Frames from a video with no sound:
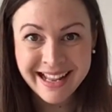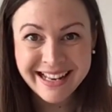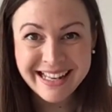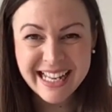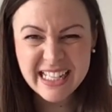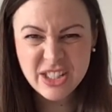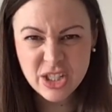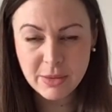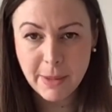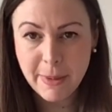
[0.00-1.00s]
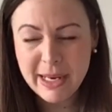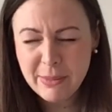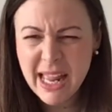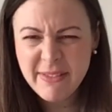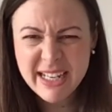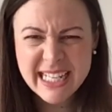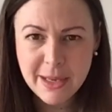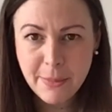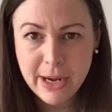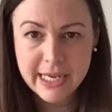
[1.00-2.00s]
Let's do it, but we'll have a little
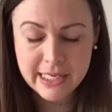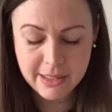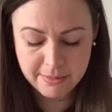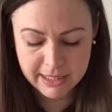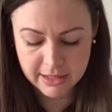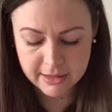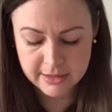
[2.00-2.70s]
break in the middle,